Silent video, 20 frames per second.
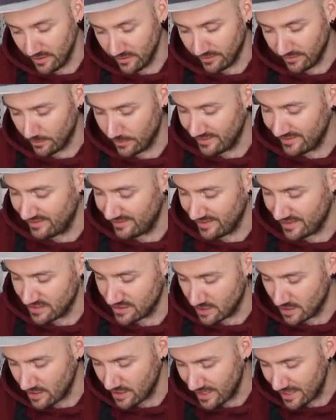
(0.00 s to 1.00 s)
So instead
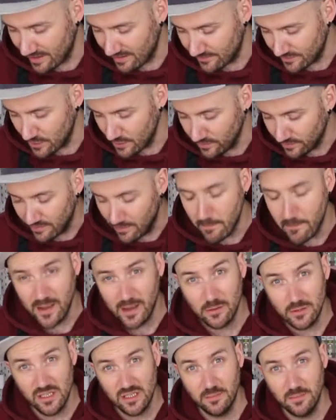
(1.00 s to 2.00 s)
I have used
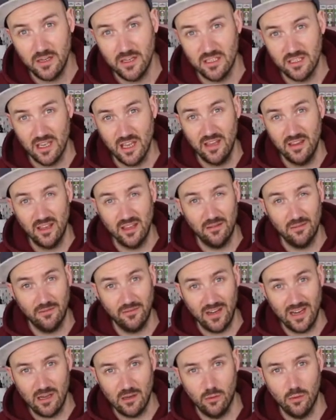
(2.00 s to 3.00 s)
melted butter and then
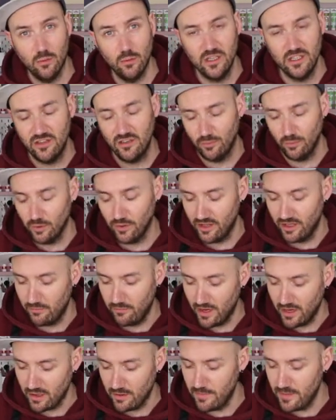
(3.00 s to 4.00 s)
flour, which is what they
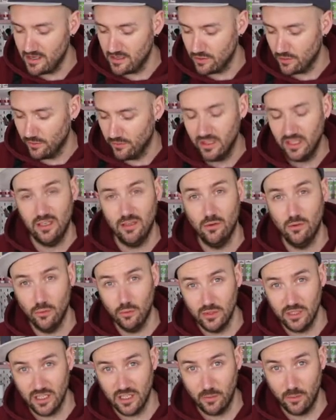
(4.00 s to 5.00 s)
recommend on the
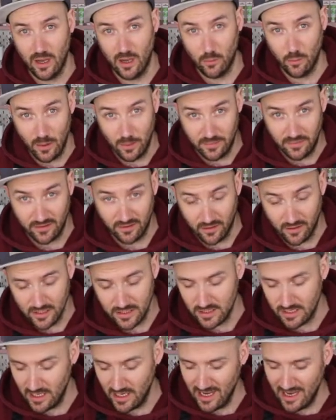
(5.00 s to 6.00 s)
Nordic Ware
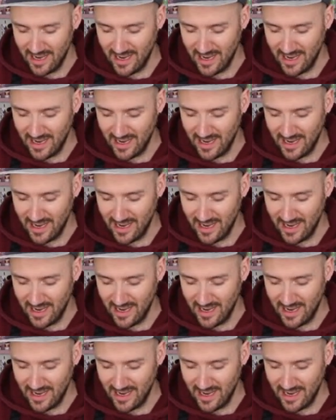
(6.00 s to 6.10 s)
website,